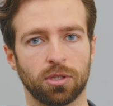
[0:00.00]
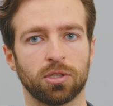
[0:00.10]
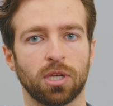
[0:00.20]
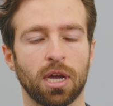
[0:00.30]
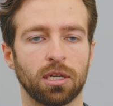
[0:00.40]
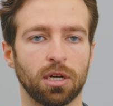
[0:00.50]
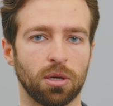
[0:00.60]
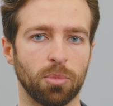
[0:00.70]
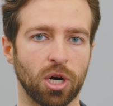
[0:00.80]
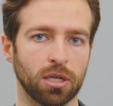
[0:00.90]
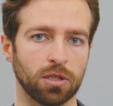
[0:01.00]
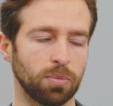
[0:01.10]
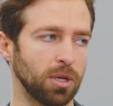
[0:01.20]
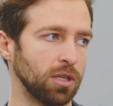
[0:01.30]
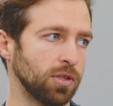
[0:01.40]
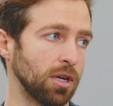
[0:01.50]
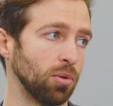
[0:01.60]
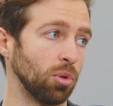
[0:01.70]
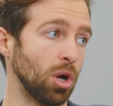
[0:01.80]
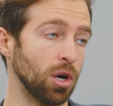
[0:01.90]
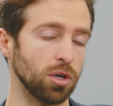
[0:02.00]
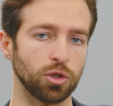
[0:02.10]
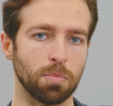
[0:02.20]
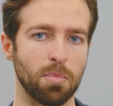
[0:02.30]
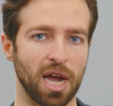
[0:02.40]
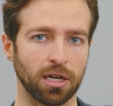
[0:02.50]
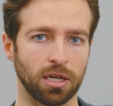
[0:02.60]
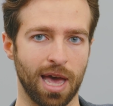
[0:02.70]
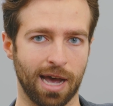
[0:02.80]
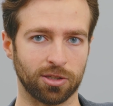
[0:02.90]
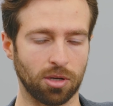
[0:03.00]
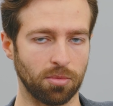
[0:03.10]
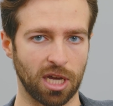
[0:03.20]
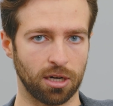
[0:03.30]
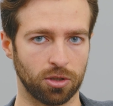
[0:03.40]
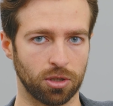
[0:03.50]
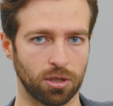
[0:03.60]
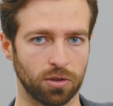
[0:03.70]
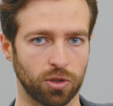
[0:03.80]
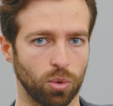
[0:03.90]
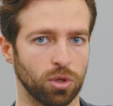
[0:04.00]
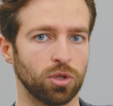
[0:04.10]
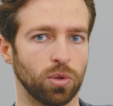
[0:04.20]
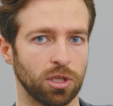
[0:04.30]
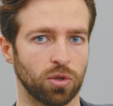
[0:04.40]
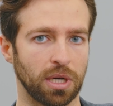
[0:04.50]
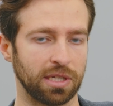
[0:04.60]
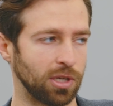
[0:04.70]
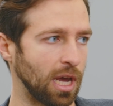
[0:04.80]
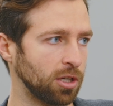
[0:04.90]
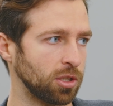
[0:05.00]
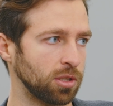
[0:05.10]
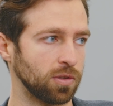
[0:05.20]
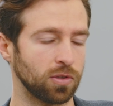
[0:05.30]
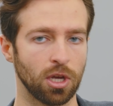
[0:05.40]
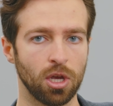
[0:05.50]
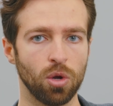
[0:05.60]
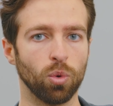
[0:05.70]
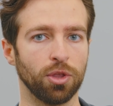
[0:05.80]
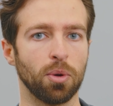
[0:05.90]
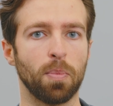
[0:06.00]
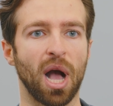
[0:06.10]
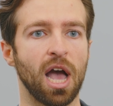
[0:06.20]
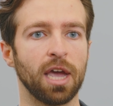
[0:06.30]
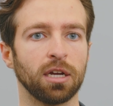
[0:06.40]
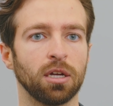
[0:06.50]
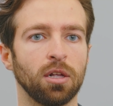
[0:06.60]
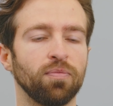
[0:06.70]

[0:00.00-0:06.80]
in the secondary market space that are large mega asset managers who are doing transactions where they're buying